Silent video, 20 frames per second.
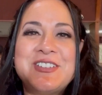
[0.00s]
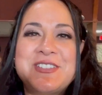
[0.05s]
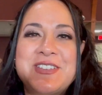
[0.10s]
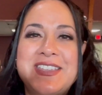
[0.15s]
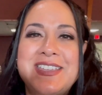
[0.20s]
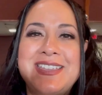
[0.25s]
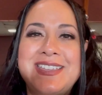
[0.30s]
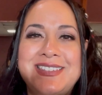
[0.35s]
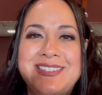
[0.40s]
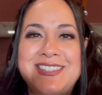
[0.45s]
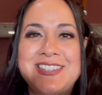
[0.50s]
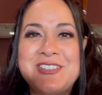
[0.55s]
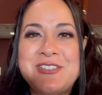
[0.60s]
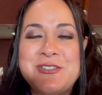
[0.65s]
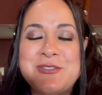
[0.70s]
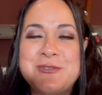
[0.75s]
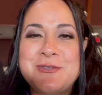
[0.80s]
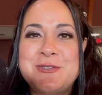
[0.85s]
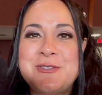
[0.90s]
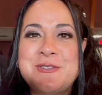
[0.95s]
okay, so
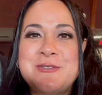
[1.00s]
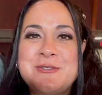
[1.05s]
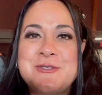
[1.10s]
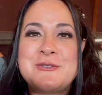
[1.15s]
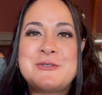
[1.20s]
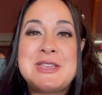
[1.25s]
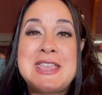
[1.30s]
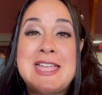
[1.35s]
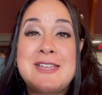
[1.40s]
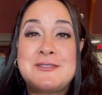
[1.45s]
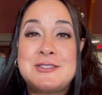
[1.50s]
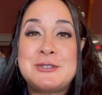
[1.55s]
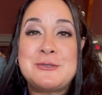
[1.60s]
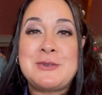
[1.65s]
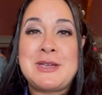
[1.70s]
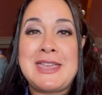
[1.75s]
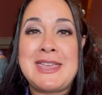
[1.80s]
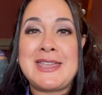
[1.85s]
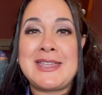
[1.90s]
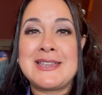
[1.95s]
we have to
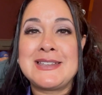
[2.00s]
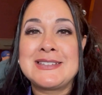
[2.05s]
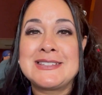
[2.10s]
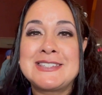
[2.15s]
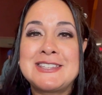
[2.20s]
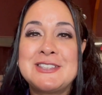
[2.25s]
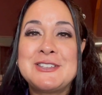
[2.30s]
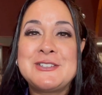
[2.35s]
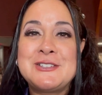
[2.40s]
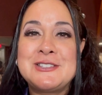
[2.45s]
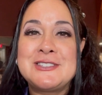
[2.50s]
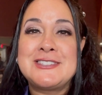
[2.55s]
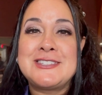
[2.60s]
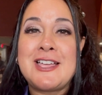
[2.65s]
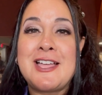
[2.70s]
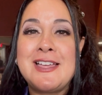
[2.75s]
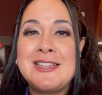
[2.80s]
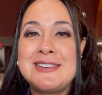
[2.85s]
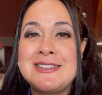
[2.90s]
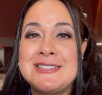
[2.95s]
wait until
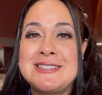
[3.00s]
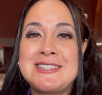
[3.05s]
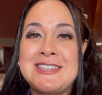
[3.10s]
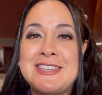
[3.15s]
Don is